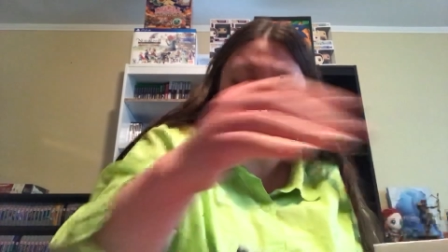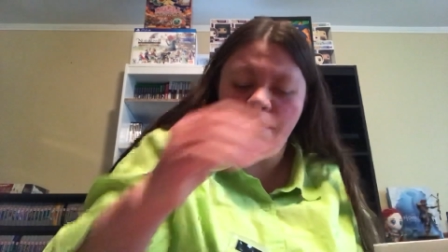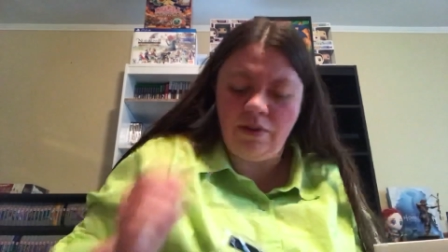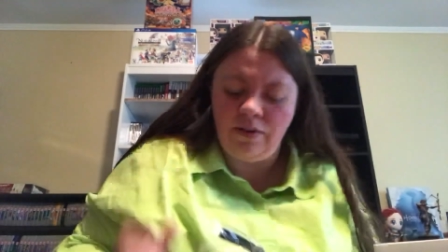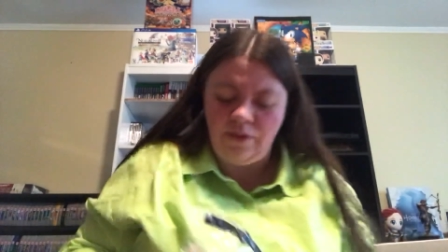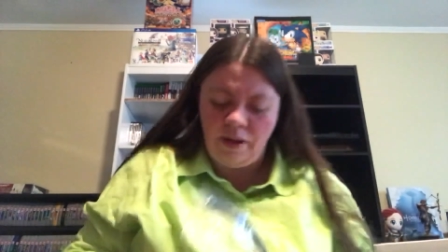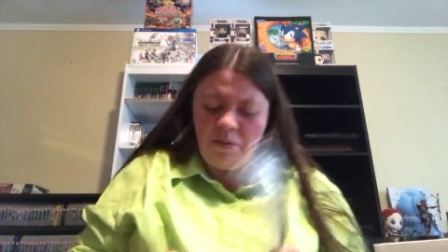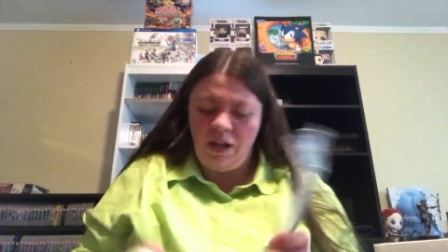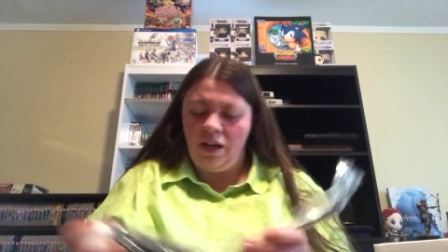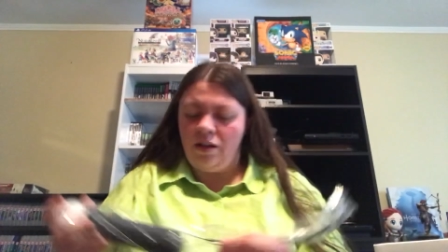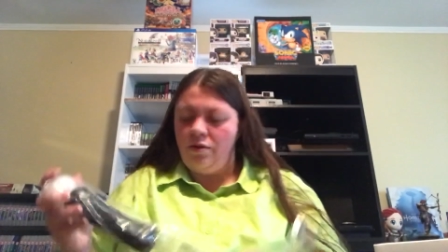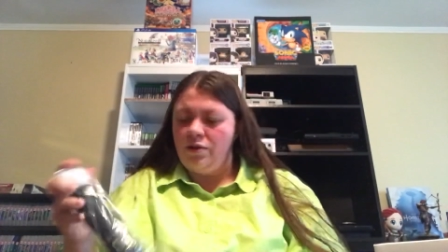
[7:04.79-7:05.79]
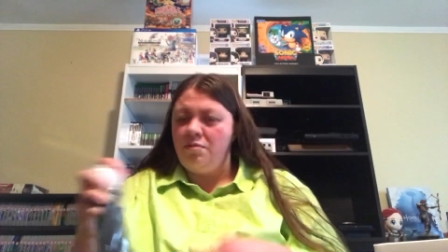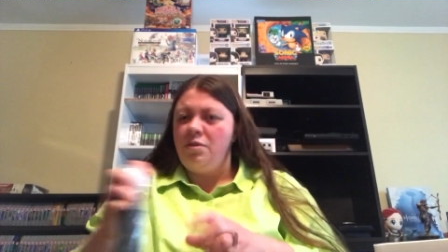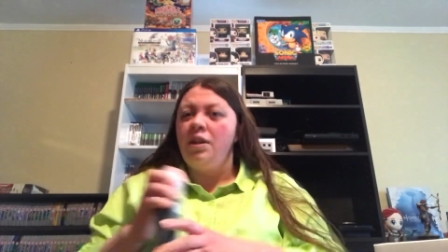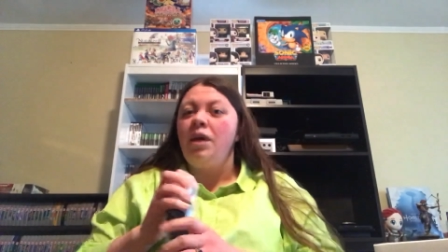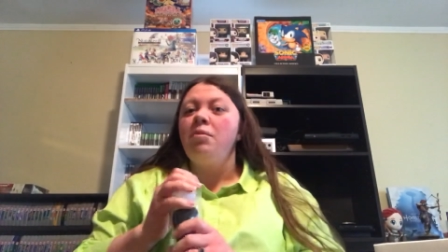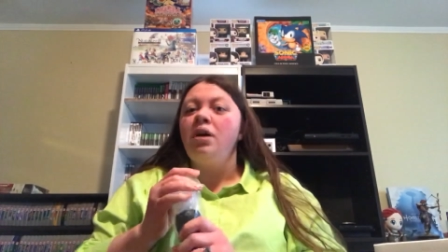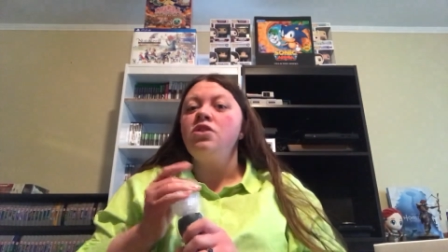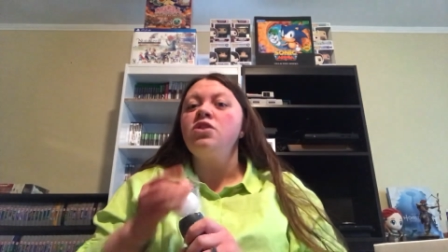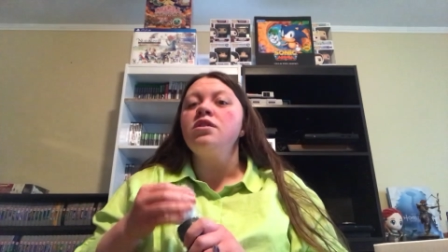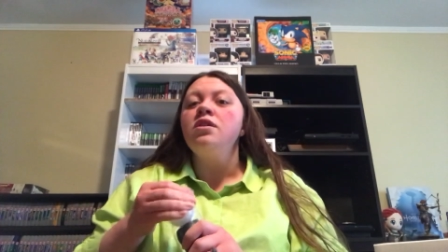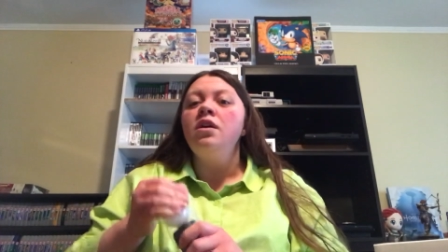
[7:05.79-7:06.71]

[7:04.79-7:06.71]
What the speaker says: even if I may not use them all that much.